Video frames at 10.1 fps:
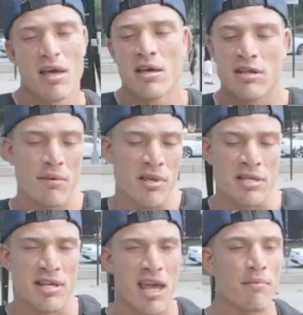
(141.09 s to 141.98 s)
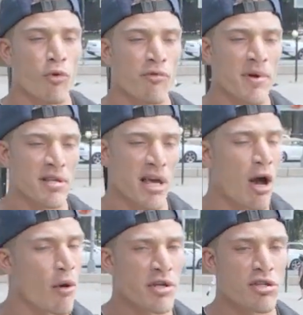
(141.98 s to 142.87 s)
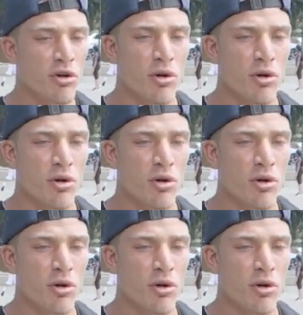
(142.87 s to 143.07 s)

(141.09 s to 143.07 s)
It's gonna be the same movements I always do,